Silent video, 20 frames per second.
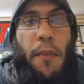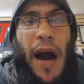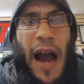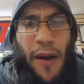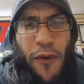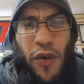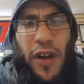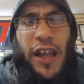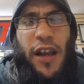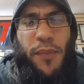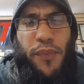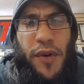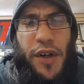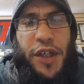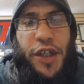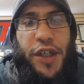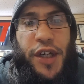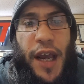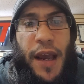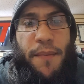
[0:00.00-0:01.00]
I really
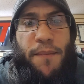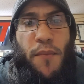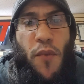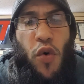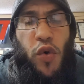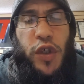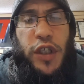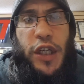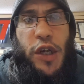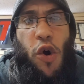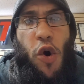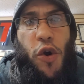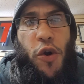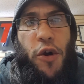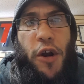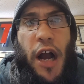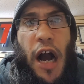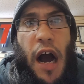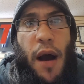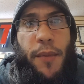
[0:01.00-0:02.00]
appreciate mostly all
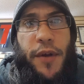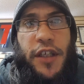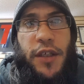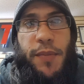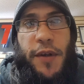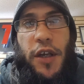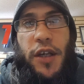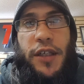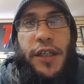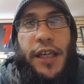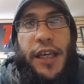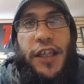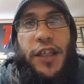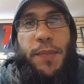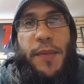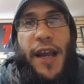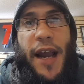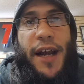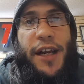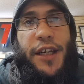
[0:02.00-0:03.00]
your comments because it
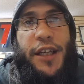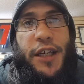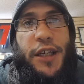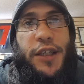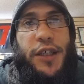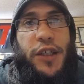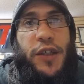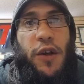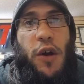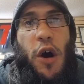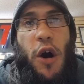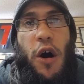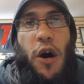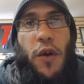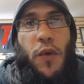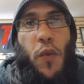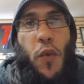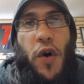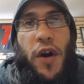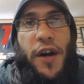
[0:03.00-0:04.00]
gives me ideas
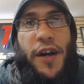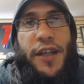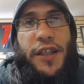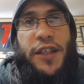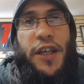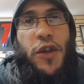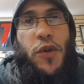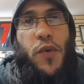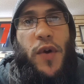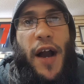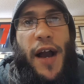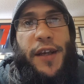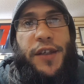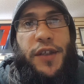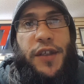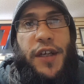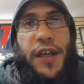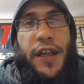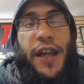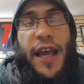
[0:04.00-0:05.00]
on what it is that you
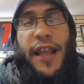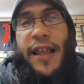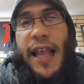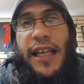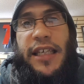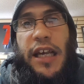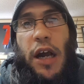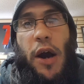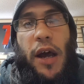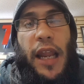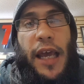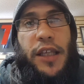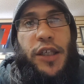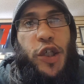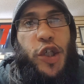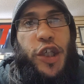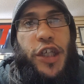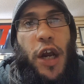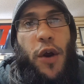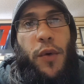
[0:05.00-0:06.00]
guys need, and that's how I like
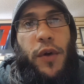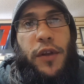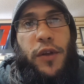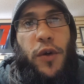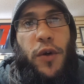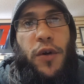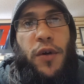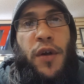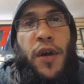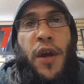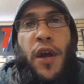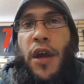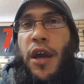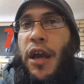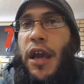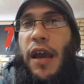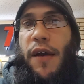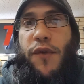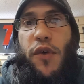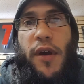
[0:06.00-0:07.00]
to share and learn.
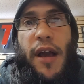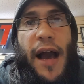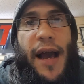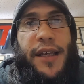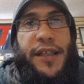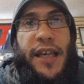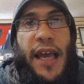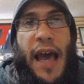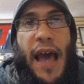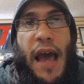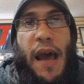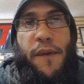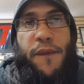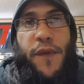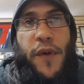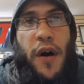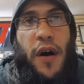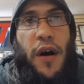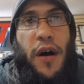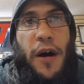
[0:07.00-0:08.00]
If you guys
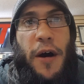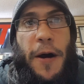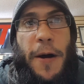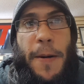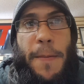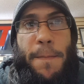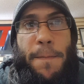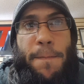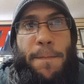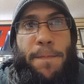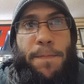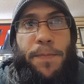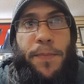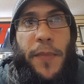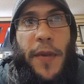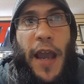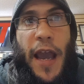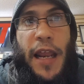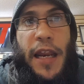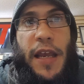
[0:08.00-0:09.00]
have
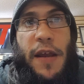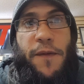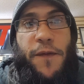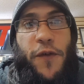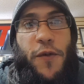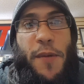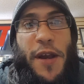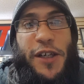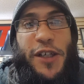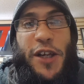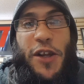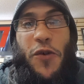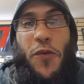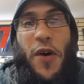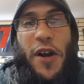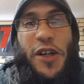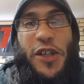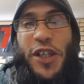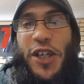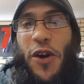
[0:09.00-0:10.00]
any information that you
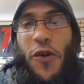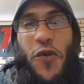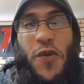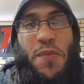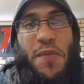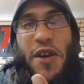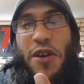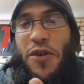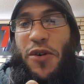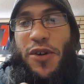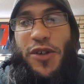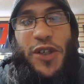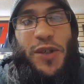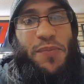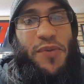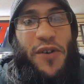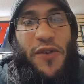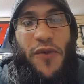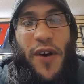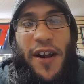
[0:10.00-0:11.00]
want to share with me, you can
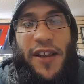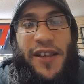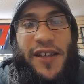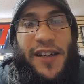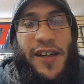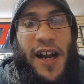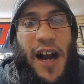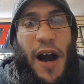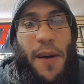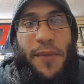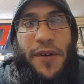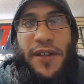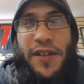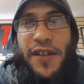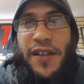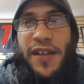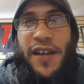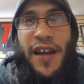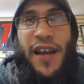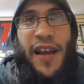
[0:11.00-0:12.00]
just put it right into the
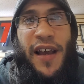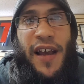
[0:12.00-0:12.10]
comments.